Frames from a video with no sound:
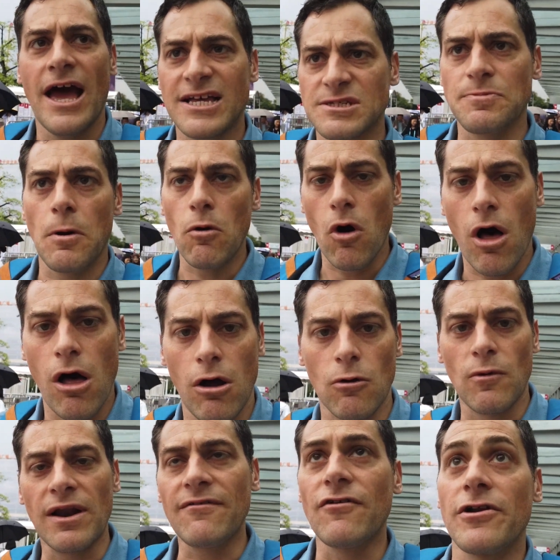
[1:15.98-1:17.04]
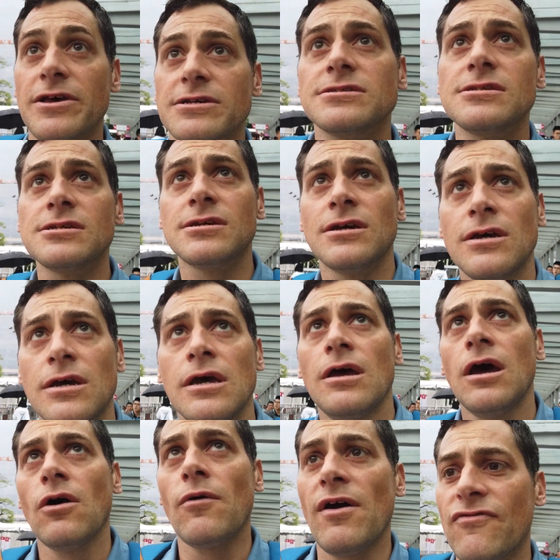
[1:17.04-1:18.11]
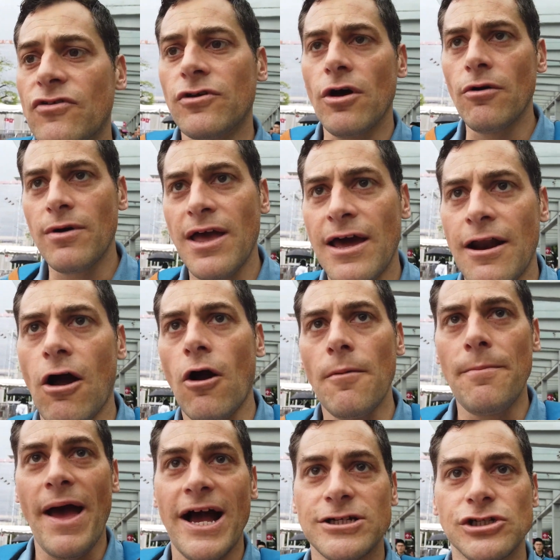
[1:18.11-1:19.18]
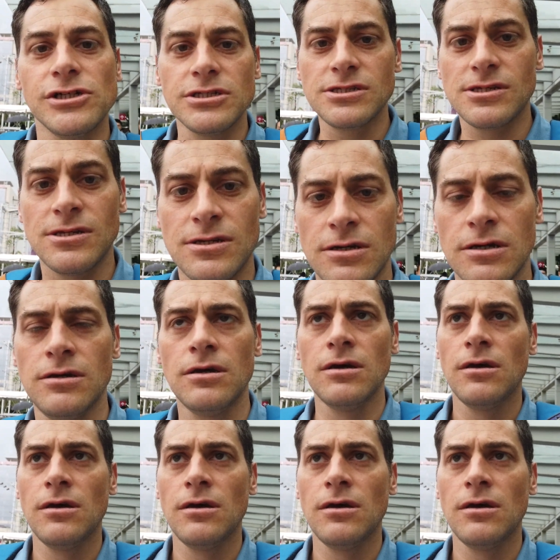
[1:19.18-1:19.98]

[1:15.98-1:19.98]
Expo Hall or whatever it is. We have to go get our badges.